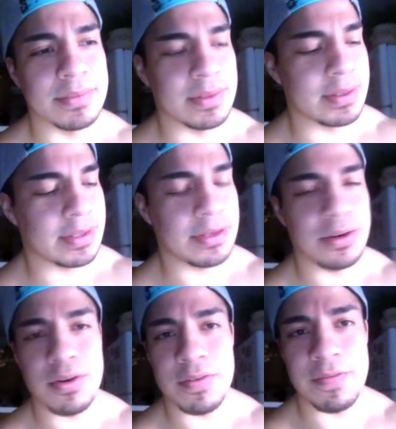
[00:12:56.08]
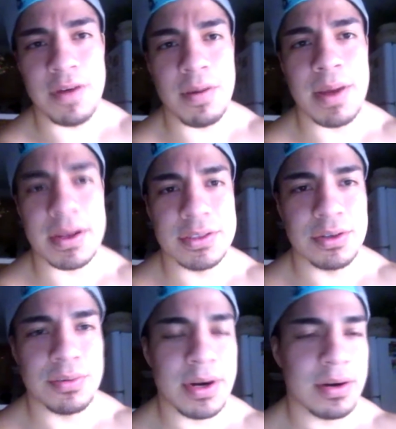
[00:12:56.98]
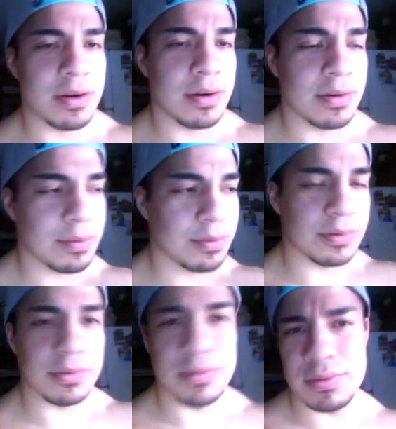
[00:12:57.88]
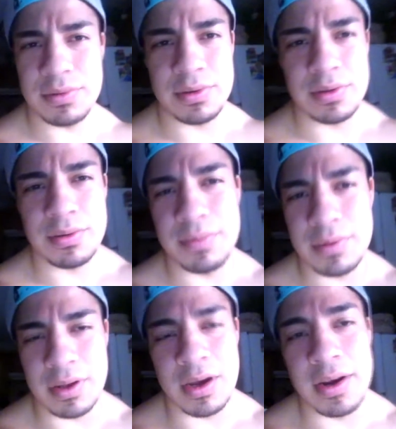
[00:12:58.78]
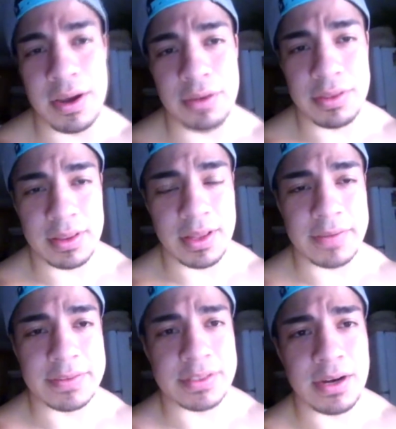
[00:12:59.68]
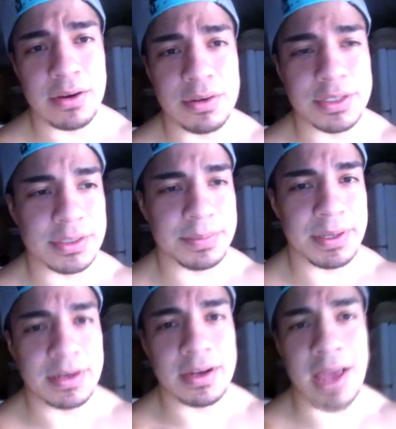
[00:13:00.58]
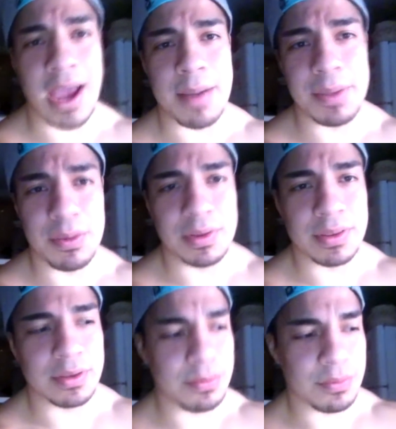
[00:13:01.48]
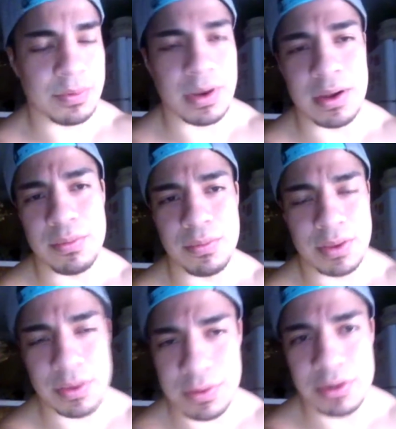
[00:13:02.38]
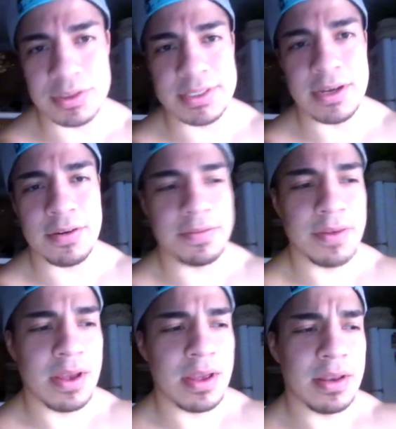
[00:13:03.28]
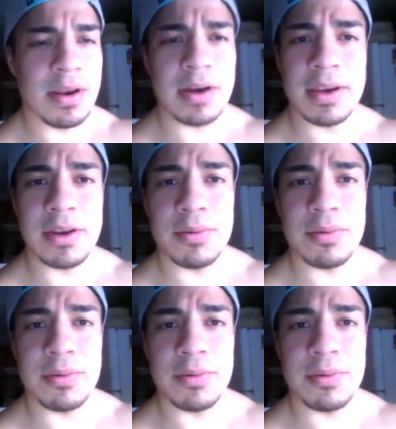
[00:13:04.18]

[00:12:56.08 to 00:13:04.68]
then fall back to your regular unhealthy lifestyle, or just being unhappy with yourself, not getting